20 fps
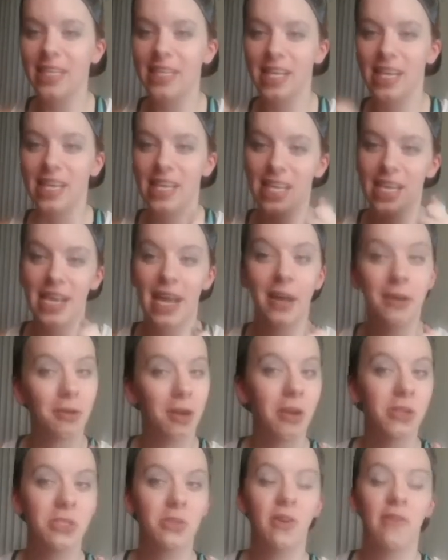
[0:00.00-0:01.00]
Like he held
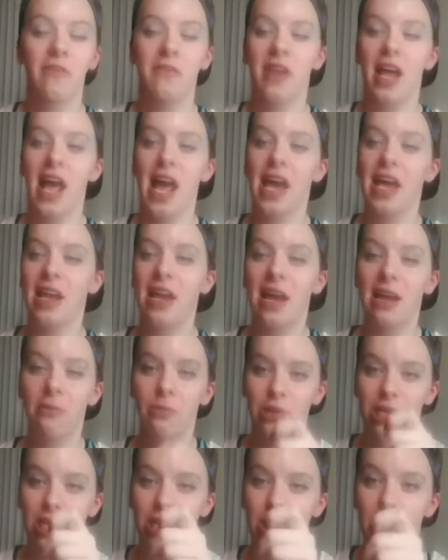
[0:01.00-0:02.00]
onto a flag and I
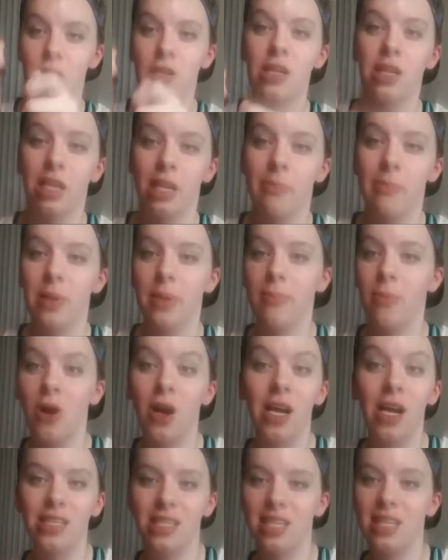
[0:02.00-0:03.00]
could clip him
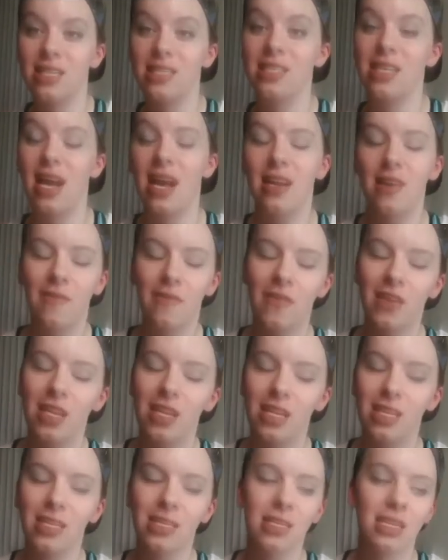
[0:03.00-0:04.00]
onto the side of
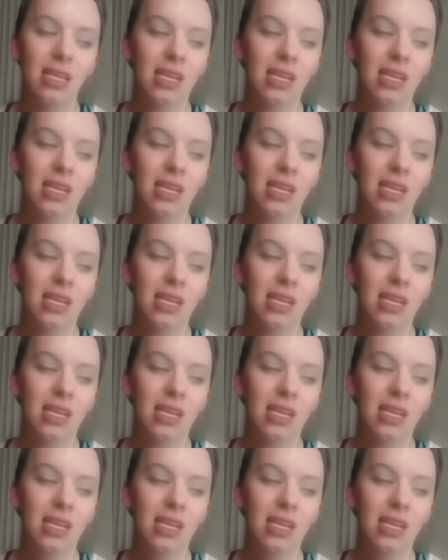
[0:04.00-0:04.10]
things.